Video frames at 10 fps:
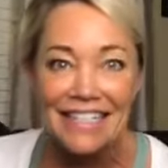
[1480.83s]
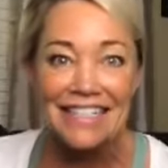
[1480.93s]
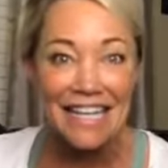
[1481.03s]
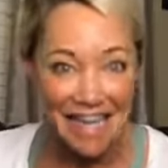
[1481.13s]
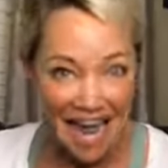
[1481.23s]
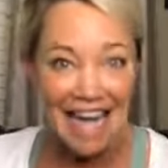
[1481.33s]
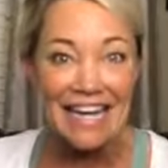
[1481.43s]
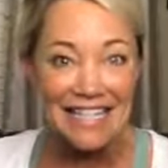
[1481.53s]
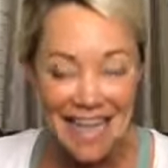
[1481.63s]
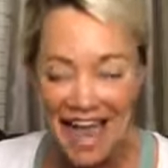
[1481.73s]
Tonight,
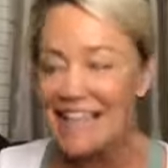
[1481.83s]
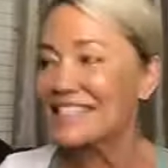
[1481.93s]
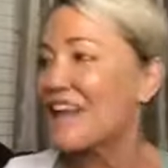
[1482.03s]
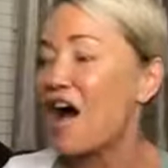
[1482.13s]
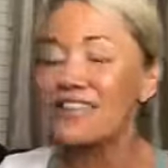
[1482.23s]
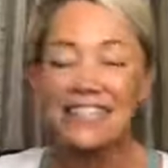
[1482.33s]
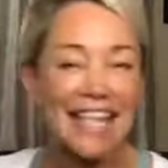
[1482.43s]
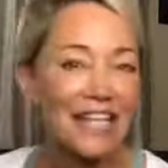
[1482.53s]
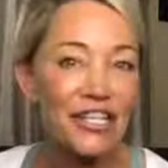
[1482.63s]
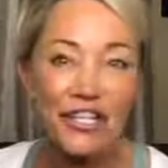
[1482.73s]
yes, I'll
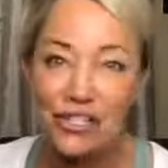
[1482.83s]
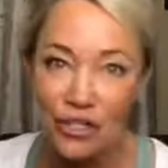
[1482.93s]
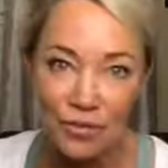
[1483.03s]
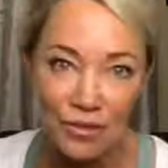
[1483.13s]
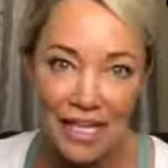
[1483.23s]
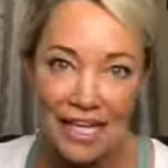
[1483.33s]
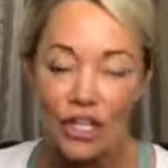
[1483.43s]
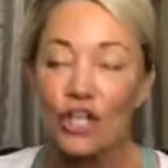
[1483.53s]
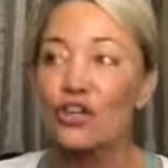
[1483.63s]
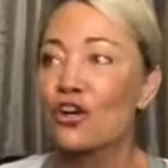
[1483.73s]
send you a Zoom link.
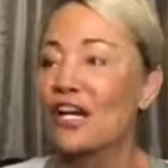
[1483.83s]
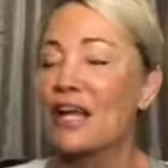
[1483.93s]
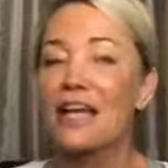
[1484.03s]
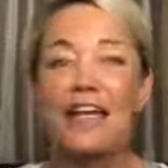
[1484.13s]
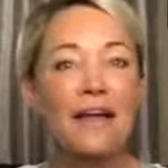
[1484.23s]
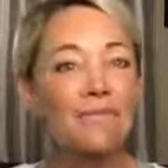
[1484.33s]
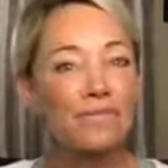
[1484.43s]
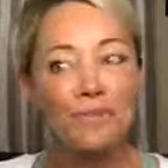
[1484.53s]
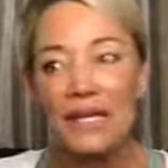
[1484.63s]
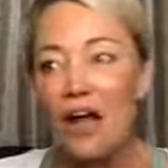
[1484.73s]
You're going to
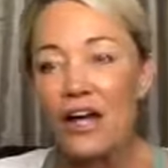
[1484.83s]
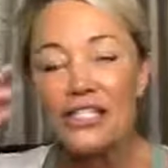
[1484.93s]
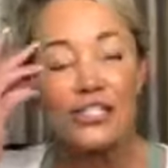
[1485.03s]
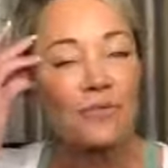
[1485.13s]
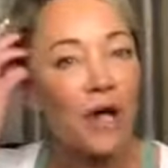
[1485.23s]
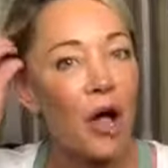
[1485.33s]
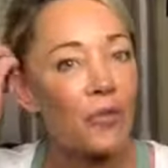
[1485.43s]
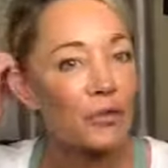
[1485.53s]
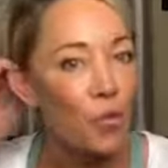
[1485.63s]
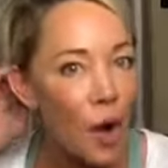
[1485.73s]
be on a Zoom call
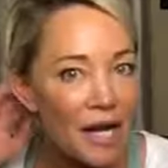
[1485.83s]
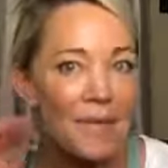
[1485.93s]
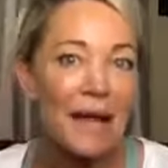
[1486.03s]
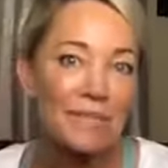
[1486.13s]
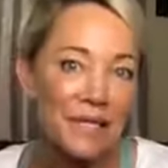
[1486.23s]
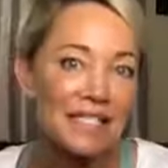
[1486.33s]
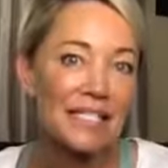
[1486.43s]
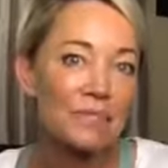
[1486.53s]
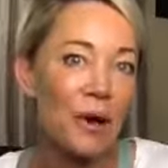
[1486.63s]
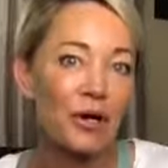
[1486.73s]
with one of my
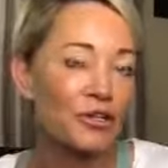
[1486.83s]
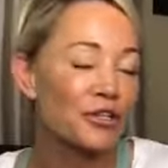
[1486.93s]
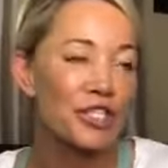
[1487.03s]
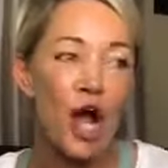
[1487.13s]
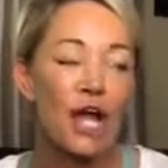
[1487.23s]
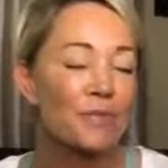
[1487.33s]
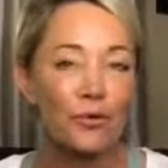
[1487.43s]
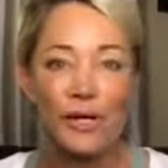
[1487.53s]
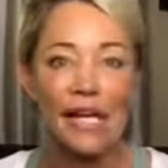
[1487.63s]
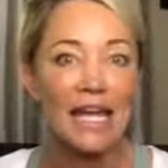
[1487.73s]
business partners, Dawn
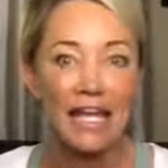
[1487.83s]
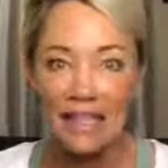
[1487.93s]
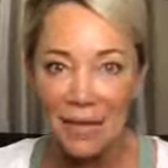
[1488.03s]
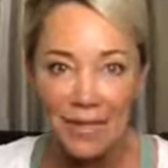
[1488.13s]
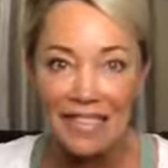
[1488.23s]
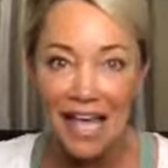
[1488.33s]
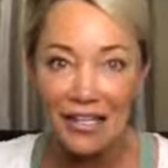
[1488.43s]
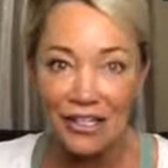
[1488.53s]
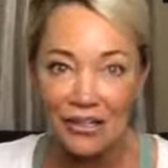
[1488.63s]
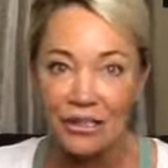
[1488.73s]
Marie, and let me tell
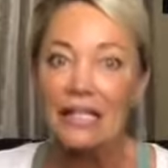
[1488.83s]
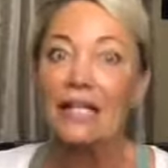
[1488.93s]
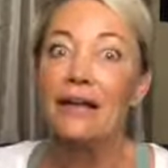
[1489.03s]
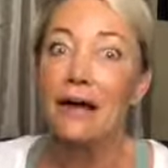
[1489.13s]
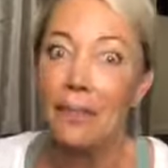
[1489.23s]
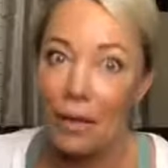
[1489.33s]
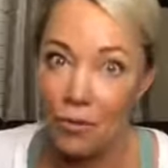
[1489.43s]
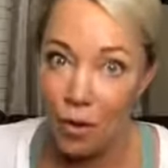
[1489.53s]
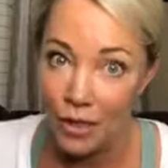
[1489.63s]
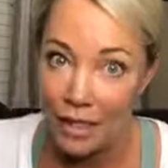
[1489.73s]
you, I'm going to
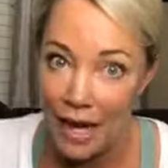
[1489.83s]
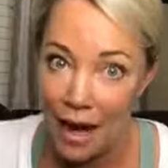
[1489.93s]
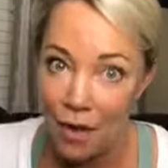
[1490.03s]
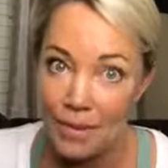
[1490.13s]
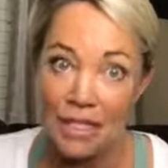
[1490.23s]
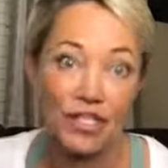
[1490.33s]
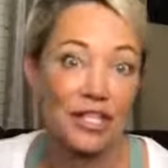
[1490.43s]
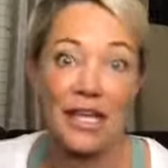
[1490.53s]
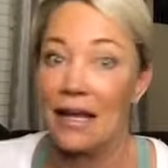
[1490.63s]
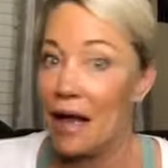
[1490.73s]
warn you now because you
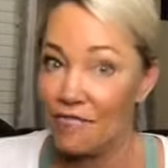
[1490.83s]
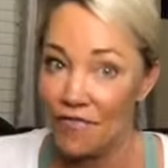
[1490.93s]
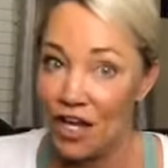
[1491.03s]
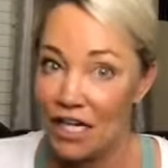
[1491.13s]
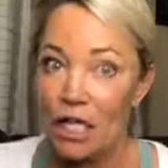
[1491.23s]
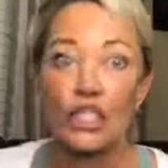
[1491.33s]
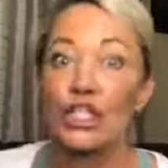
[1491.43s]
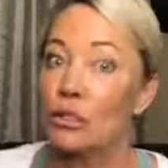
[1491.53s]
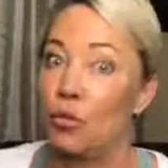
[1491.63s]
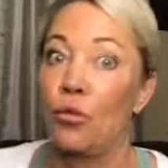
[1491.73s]
think I'm fun.
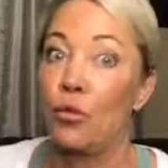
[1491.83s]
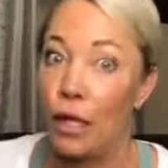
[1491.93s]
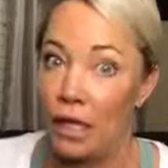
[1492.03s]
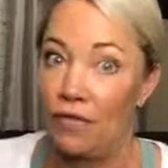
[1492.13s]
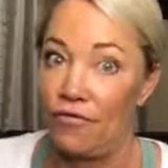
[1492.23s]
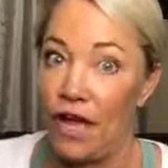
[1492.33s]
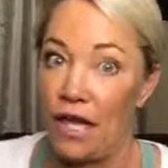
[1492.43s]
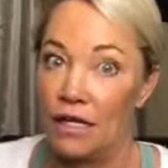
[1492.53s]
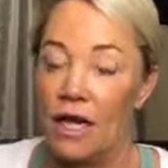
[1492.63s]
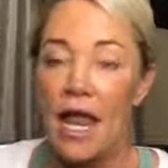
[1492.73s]
She's really
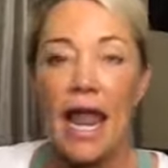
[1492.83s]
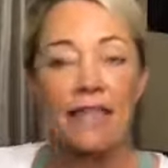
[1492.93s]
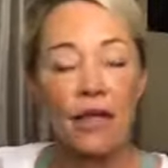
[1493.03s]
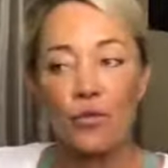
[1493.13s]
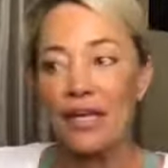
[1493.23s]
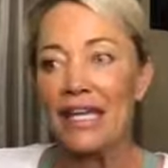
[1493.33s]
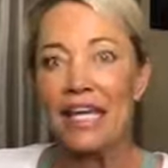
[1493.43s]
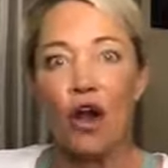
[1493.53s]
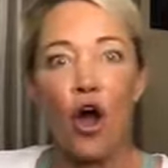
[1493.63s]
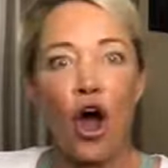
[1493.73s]
fun. And then we
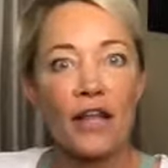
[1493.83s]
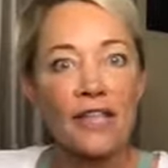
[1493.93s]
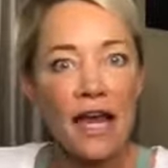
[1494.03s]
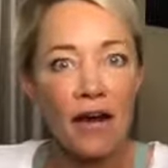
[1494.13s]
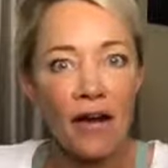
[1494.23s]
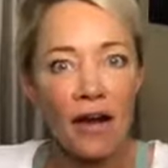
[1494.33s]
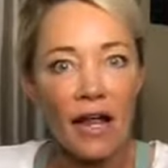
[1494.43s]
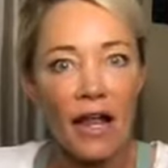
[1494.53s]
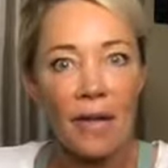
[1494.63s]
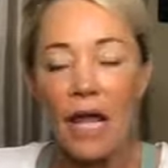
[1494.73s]
get on there
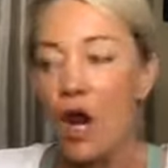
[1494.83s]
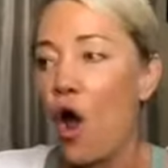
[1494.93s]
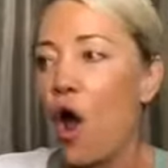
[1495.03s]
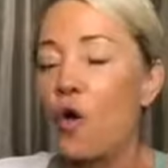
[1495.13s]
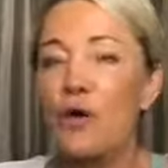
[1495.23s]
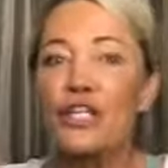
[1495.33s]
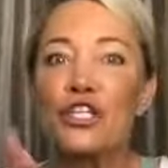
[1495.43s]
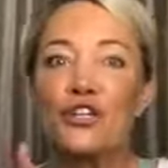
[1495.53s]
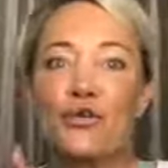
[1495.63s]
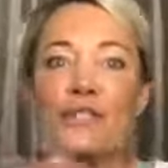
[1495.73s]
and all we
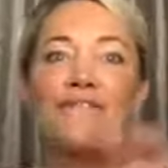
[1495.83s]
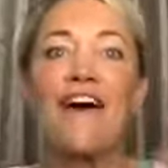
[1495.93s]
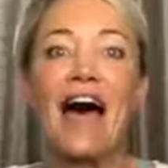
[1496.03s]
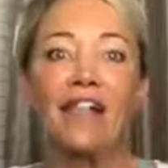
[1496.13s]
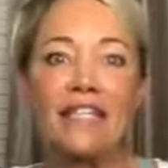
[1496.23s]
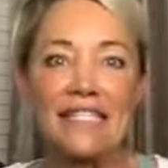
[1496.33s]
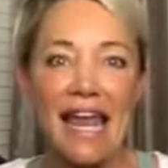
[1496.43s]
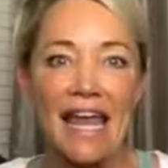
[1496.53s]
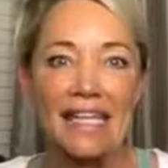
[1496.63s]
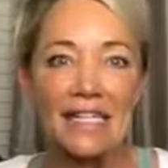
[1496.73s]
do is
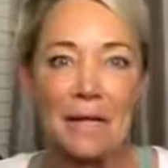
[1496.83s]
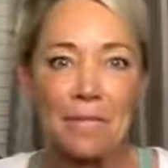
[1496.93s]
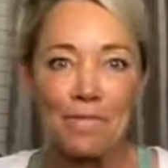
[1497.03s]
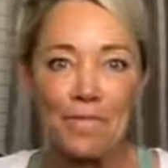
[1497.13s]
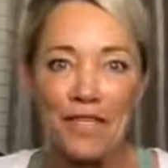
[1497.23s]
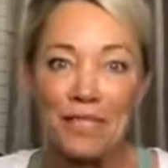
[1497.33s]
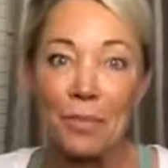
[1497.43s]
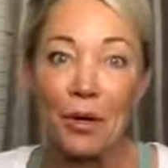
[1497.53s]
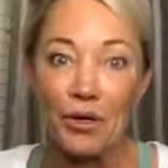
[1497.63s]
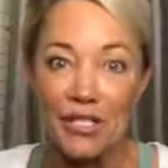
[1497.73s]
validate this
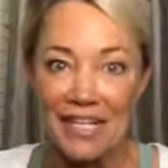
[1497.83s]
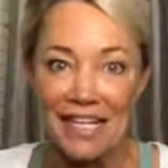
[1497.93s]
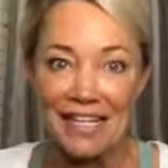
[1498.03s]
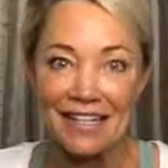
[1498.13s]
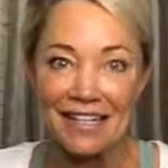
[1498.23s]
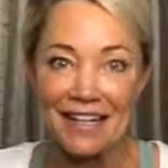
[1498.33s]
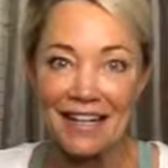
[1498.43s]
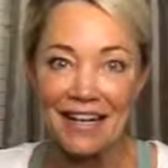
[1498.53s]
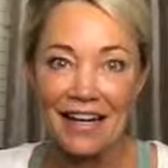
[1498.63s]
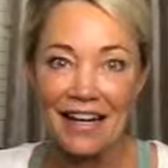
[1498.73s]
person
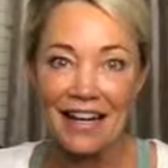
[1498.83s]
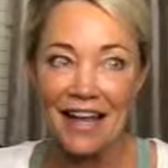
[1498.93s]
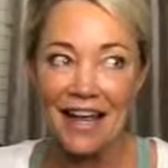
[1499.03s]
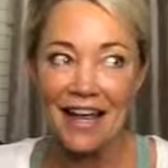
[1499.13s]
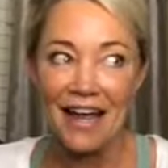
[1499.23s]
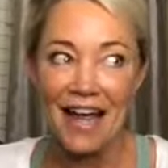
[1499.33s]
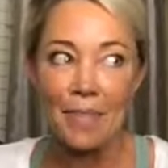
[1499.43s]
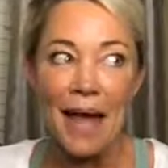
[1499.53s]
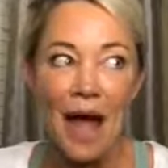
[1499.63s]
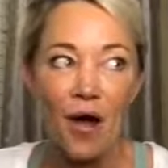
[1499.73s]

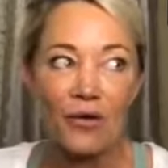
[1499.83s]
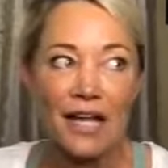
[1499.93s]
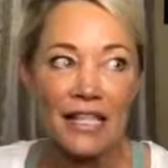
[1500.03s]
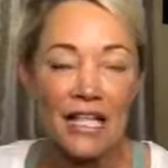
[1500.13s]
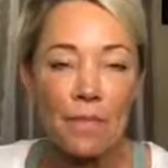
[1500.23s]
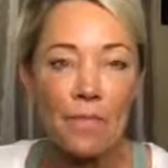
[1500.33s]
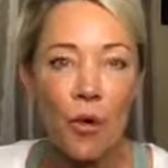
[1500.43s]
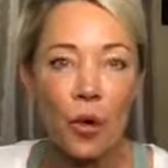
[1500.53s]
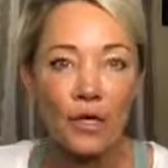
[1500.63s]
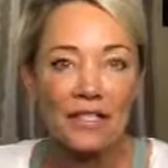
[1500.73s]
about the
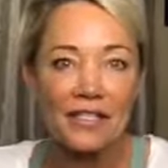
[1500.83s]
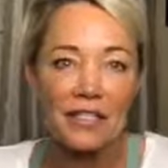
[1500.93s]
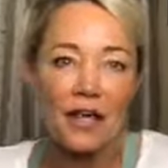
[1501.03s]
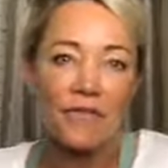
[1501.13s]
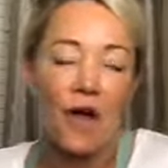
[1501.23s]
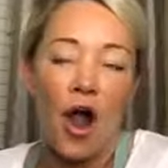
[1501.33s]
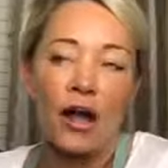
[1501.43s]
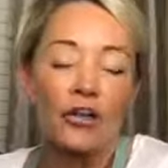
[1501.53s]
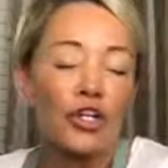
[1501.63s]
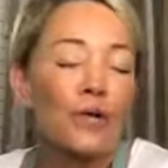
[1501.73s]
importance of
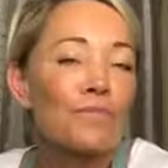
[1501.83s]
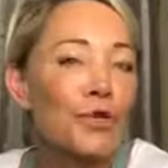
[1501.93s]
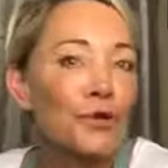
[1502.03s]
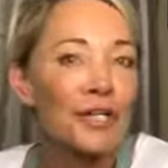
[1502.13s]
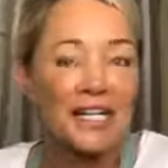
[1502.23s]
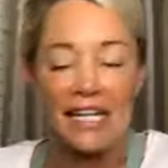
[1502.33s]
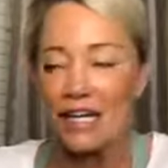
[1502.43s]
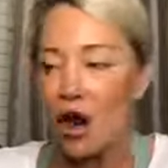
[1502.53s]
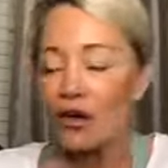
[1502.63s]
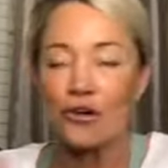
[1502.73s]
our community and
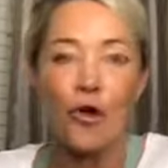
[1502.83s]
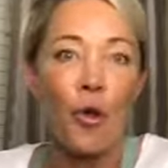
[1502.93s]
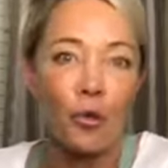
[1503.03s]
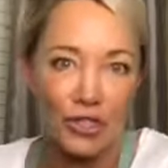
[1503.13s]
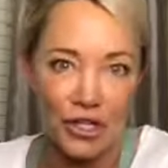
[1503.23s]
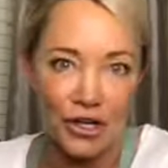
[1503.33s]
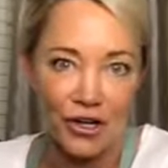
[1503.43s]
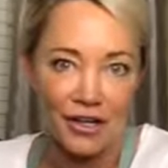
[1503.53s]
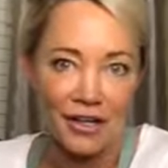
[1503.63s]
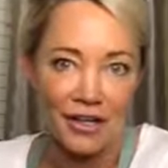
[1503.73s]
our culture.